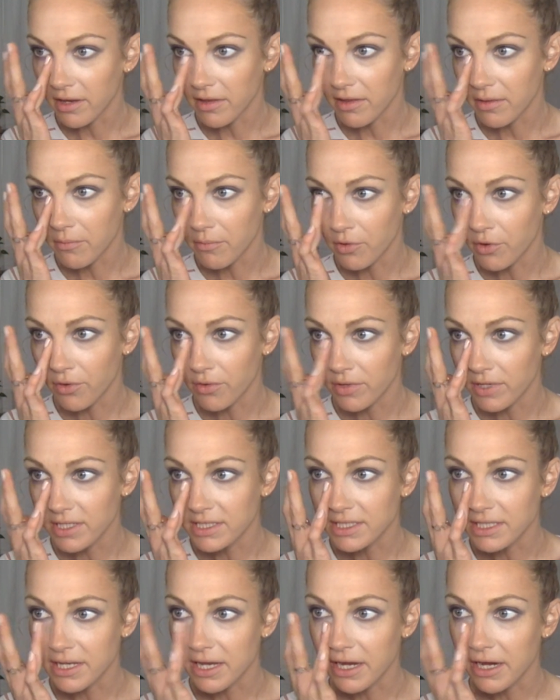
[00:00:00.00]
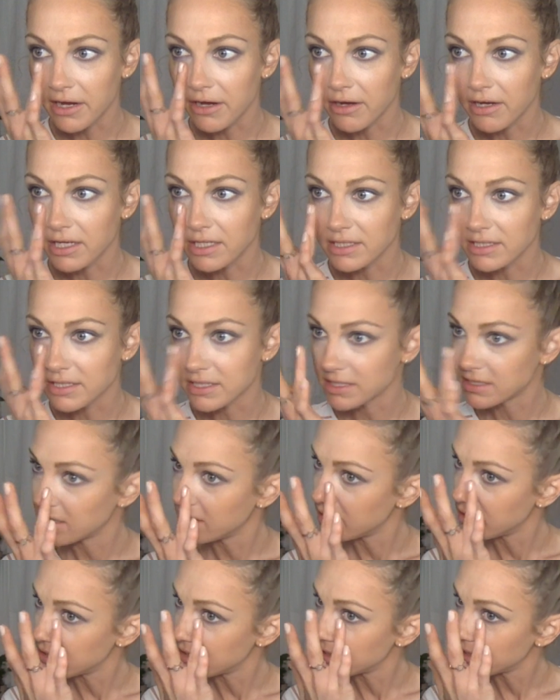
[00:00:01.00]
The moon is in Aries, the sun
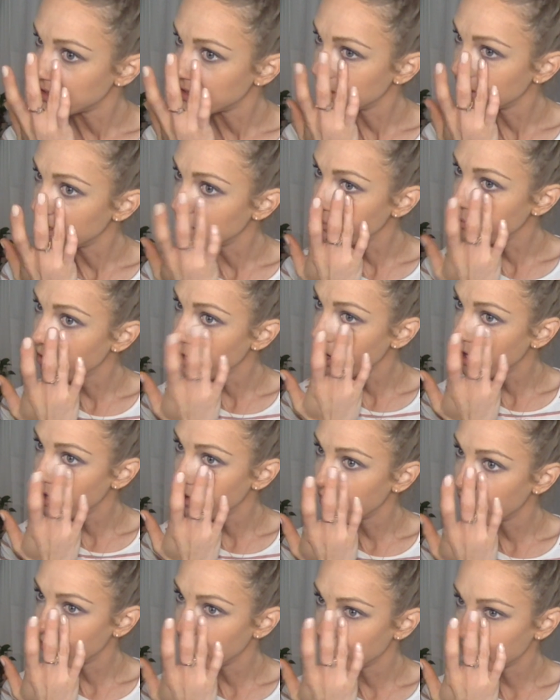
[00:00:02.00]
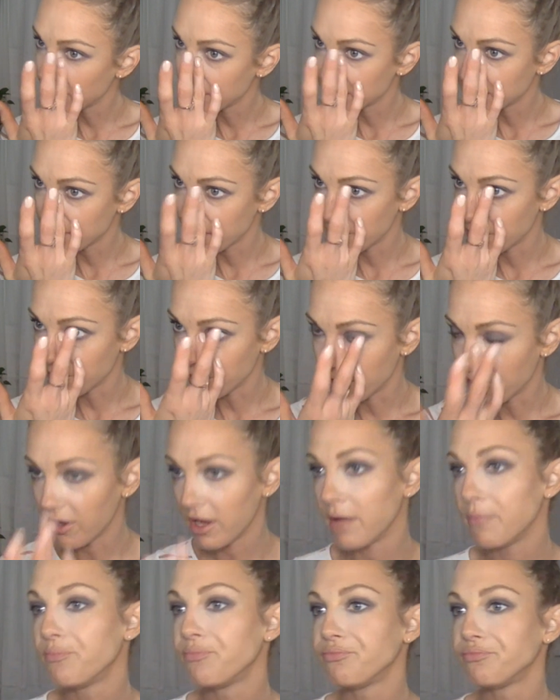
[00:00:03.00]
is in Libra, and they're at the same
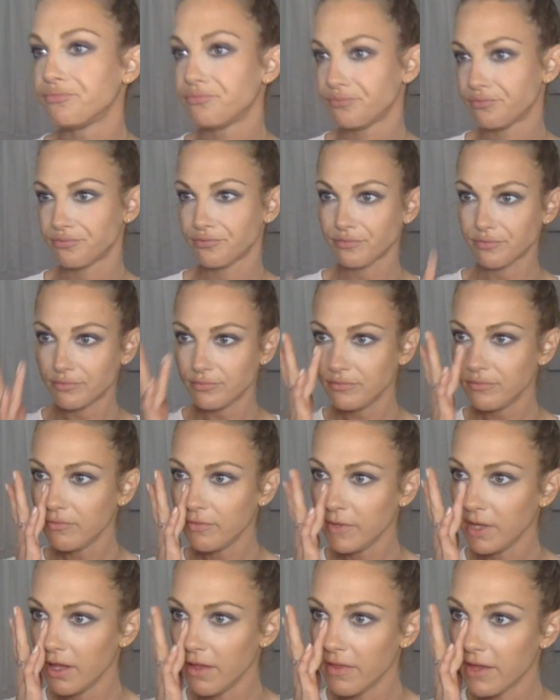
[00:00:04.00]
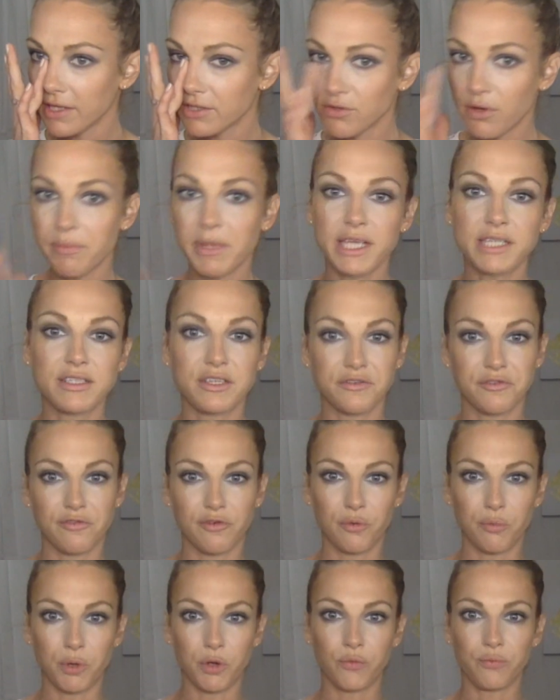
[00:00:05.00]
degree. And that's what makes it a full
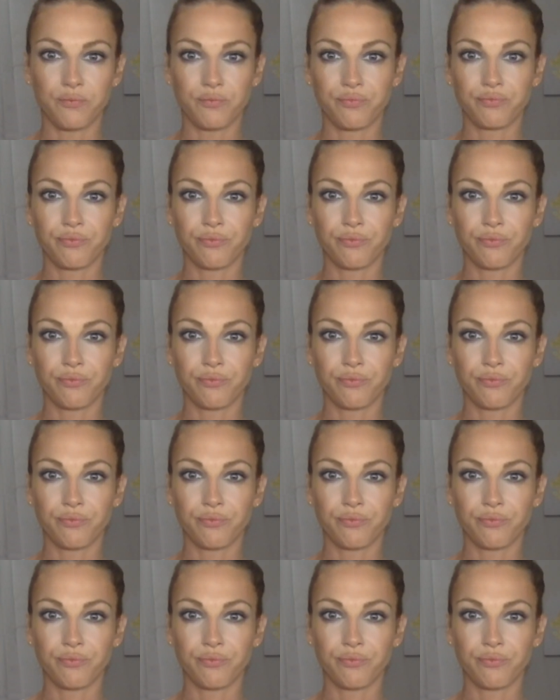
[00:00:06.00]
moon.